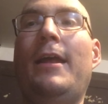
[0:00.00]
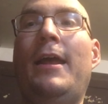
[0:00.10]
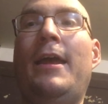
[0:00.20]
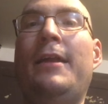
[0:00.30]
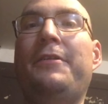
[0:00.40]

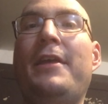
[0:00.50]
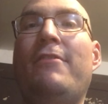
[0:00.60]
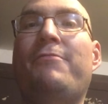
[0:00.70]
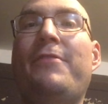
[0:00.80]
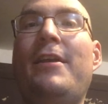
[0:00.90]
and
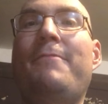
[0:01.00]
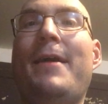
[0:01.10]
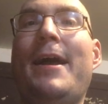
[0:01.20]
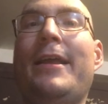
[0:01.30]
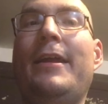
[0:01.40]
give
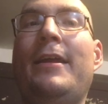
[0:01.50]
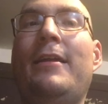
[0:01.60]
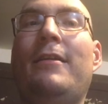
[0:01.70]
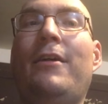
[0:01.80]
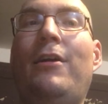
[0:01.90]
feedback
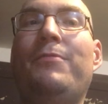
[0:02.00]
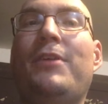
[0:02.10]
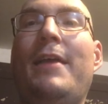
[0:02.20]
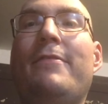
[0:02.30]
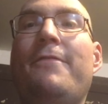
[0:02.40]
and helps
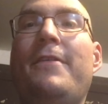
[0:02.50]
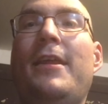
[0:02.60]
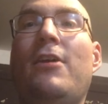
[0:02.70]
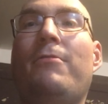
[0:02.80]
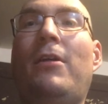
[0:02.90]
keep the
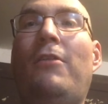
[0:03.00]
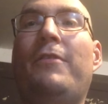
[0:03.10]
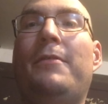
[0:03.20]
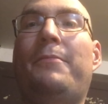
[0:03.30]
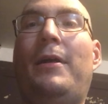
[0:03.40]
video
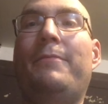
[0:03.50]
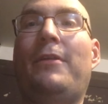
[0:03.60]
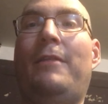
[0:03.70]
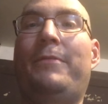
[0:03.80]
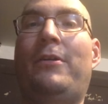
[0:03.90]
relevant and bumped
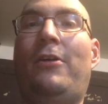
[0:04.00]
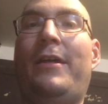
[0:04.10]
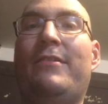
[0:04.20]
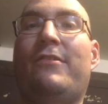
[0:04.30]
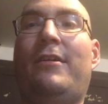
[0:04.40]
up and all
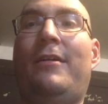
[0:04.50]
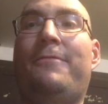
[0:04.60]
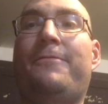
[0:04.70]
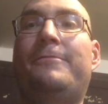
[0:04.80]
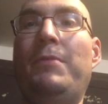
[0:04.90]
that stuff.
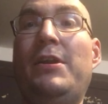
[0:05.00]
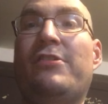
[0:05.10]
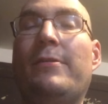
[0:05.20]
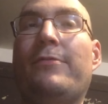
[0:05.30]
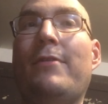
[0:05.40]
When you
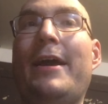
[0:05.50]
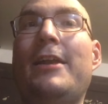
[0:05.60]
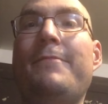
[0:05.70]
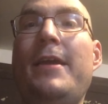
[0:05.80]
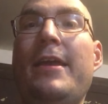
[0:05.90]
subscribe
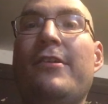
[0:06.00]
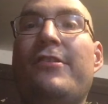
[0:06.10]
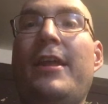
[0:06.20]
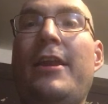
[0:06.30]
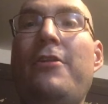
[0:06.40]
to me, you can
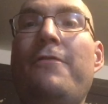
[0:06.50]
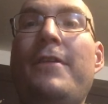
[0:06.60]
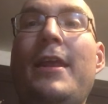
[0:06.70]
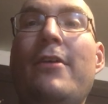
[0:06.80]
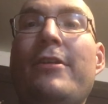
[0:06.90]
see the new
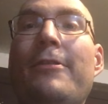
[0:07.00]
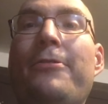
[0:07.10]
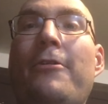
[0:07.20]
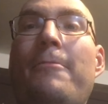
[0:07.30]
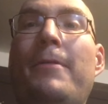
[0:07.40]
videos I
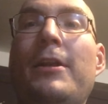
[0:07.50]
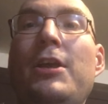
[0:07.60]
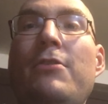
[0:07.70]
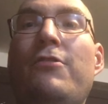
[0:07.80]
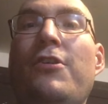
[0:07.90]
throw up on
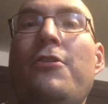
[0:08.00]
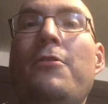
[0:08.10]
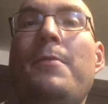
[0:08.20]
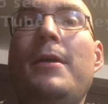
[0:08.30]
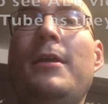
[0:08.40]
YouTube